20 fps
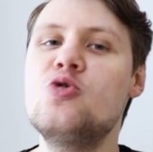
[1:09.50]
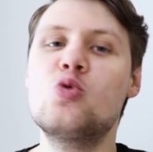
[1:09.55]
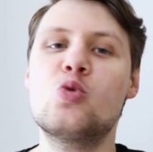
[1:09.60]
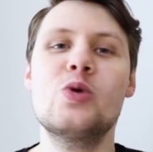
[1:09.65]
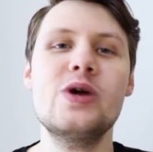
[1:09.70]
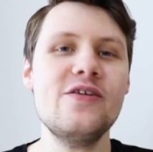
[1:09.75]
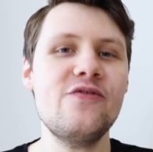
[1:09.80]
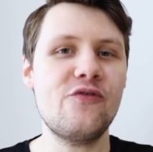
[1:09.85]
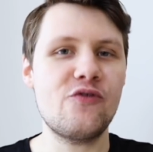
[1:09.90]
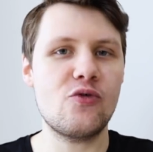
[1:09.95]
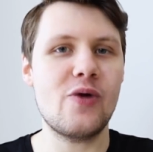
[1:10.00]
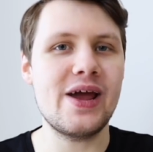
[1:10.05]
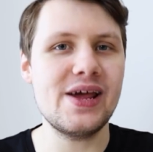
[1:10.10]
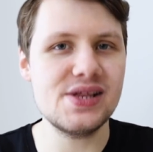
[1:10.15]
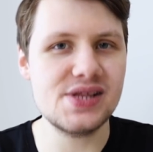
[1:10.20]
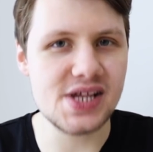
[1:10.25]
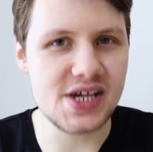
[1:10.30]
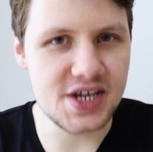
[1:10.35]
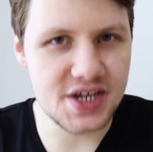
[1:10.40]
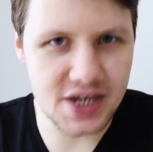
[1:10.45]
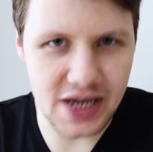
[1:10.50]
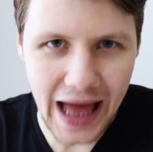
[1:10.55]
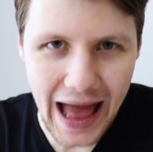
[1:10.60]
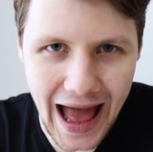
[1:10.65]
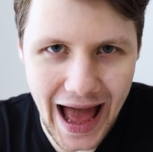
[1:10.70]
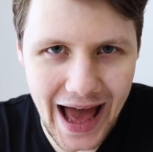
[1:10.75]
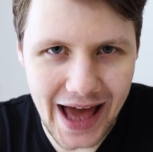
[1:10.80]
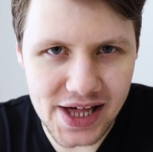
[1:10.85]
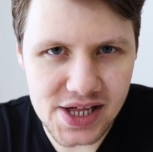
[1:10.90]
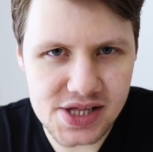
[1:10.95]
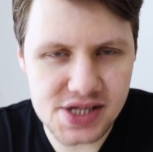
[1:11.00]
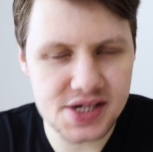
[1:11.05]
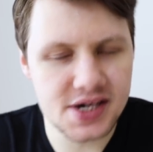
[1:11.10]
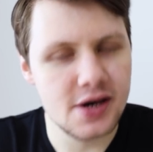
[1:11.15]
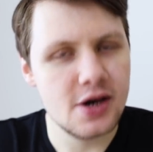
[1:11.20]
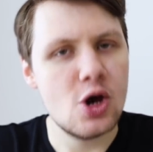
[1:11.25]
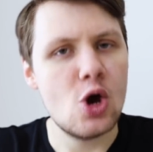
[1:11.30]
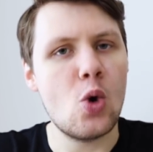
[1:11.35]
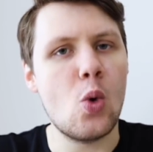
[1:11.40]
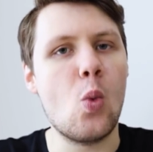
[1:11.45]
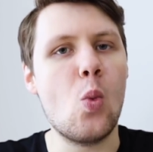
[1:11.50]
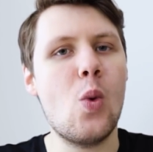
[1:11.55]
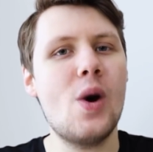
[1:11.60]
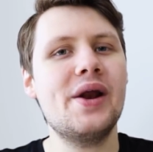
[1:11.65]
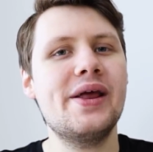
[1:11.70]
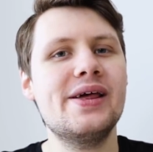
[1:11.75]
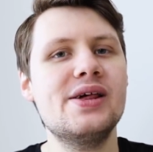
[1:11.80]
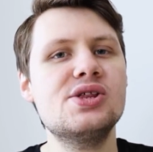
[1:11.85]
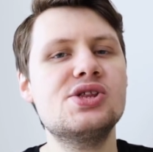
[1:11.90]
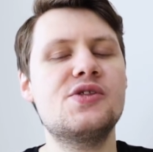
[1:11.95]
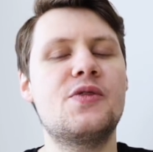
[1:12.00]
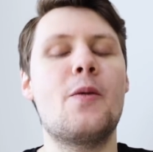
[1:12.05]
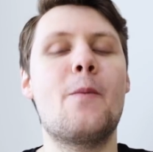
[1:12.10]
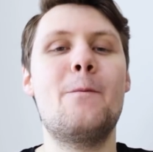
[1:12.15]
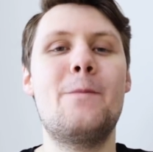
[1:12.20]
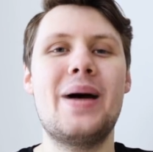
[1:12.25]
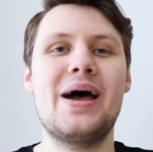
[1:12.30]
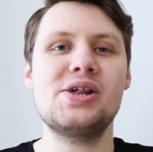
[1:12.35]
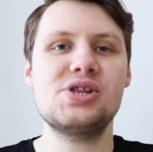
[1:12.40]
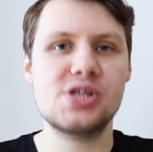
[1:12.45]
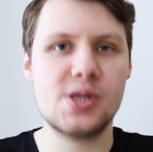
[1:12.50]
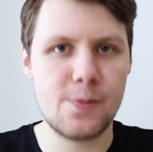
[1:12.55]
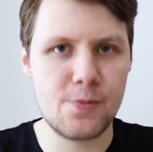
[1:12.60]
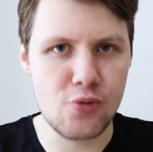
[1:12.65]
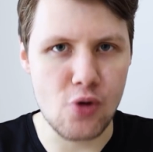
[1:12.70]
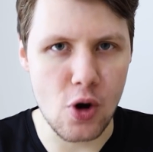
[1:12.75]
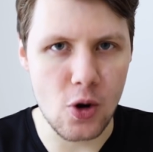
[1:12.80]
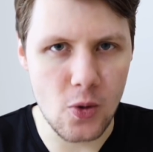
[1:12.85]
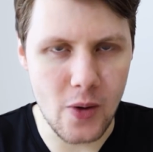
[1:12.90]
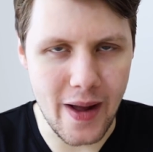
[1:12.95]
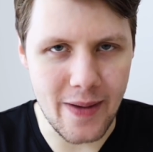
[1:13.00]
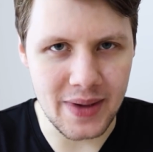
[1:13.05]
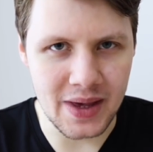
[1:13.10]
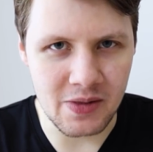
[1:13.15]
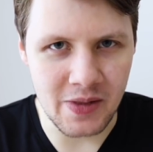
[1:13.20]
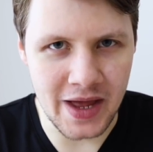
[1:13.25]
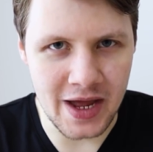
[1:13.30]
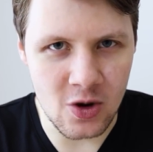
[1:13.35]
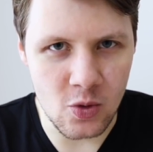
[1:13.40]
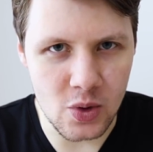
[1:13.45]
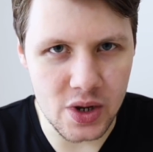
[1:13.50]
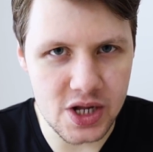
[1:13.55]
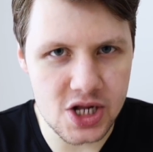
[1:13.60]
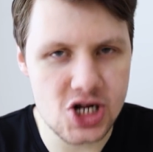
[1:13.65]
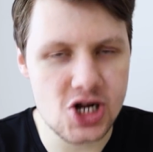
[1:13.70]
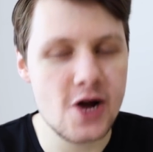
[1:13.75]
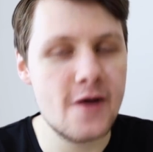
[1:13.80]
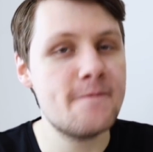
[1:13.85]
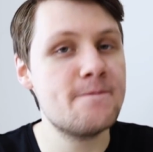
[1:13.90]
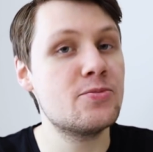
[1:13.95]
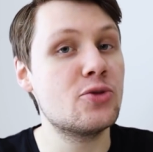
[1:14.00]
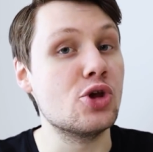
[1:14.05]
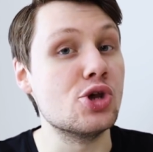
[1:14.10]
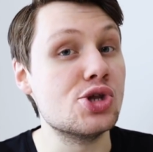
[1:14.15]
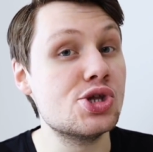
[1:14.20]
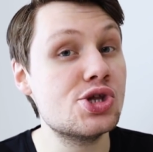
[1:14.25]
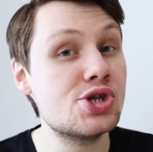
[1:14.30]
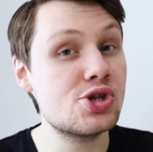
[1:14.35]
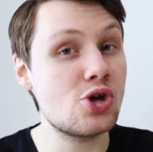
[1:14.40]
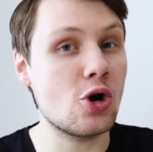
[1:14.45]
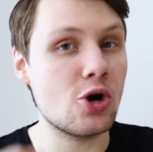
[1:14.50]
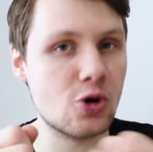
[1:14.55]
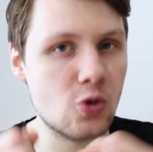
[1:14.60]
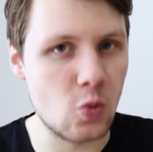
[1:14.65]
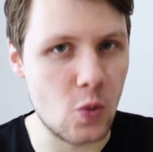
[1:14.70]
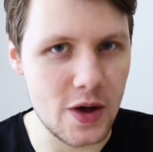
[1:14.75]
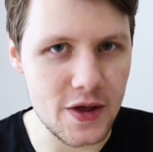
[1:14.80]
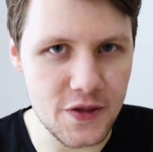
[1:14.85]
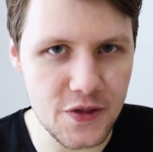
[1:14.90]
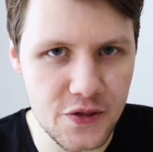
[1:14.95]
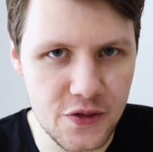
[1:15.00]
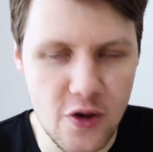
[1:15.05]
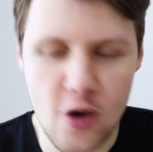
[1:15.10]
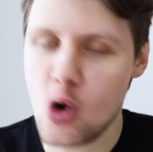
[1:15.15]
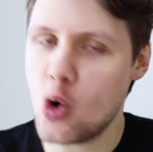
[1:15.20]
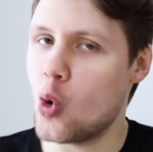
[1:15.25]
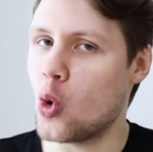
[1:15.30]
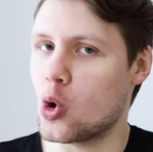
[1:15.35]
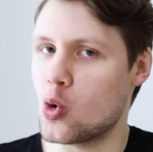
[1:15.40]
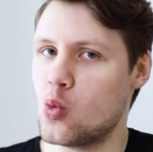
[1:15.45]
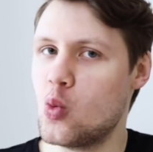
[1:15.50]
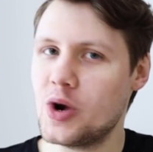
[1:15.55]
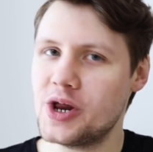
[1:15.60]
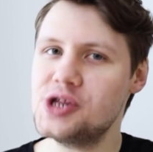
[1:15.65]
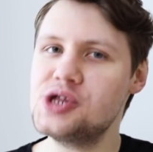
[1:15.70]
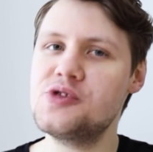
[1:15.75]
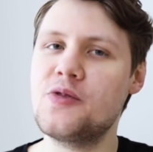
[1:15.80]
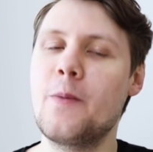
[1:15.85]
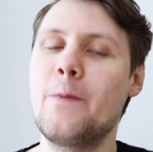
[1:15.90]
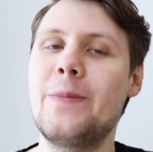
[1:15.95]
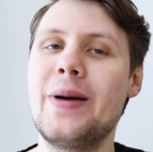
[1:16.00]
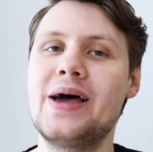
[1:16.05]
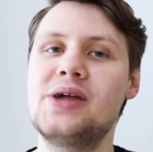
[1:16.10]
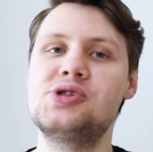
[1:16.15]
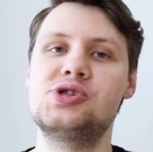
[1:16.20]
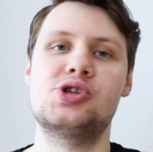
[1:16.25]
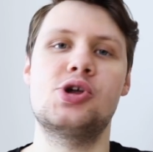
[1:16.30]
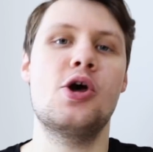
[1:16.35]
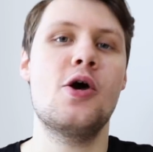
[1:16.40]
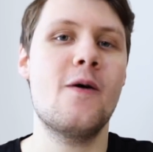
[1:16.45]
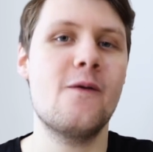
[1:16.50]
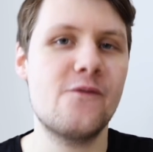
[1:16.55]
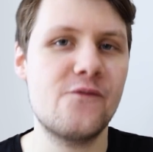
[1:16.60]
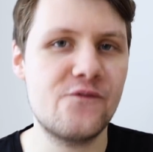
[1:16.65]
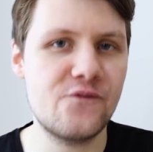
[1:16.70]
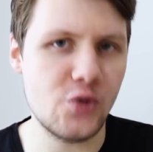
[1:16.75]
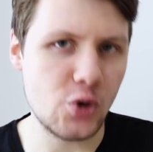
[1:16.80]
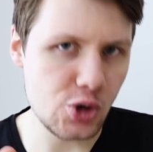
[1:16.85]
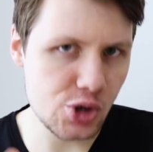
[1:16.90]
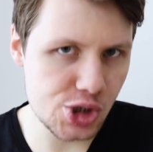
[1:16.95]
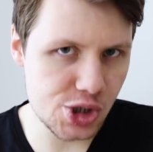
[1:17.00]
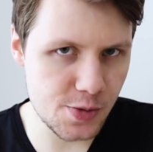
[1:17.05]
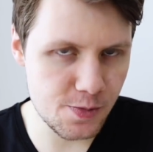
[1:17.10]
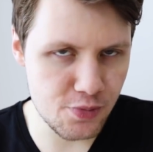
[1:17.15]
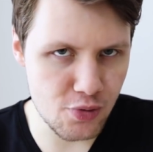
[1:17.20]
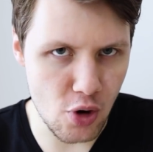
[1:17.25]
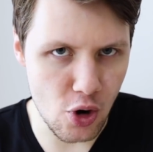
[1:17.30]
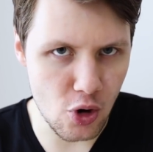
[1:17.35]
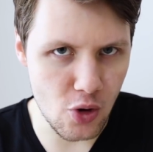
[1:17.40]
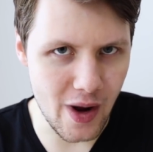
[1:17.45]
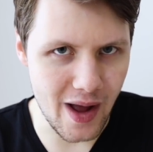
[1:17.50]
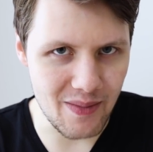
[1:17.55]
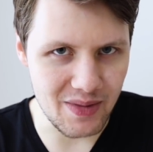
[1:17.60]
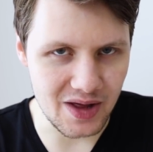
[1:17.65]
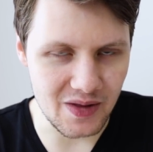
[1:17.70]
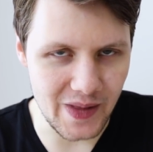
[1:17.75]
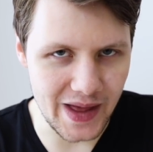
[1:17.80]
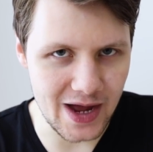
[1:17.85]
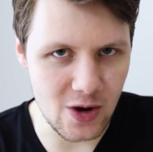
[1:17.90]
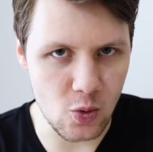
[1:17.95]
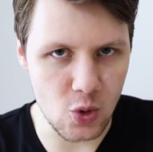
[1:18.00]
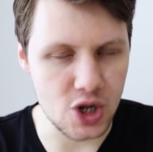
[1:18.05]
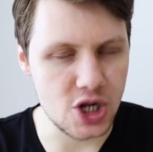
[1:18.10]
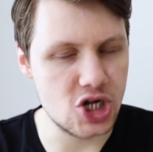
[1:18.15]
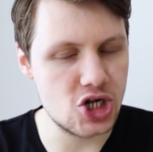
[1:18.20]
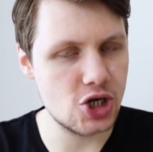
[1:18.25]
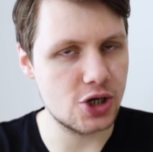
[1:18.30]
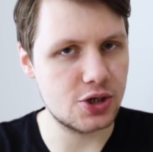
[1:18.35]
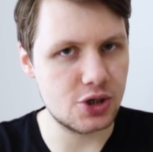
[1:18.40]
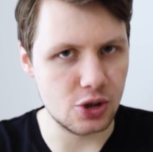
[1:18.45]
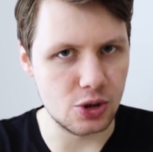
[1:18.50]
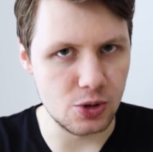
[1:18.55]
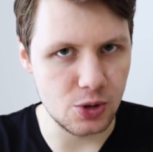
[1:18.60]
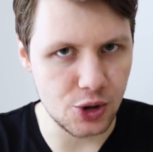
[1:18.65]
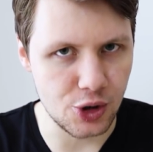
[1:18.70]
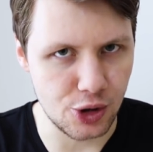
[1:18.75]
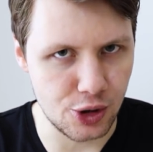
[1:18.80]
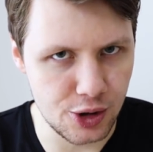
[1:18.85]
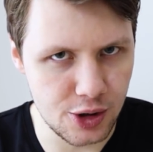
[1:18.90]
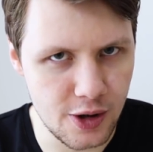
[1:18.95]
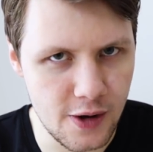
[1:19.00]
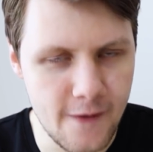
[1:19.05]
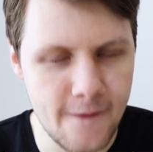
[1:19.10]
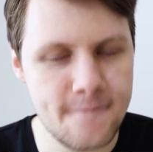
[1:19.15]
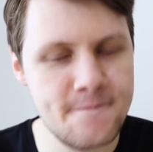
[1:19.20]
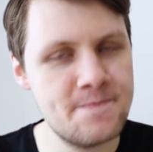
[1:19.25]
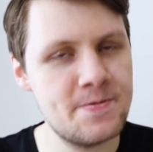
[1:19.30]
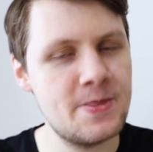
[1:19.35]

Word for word: you rephrase it to ask, what is the best programming language to start with? Or what is the best first programming language to learn?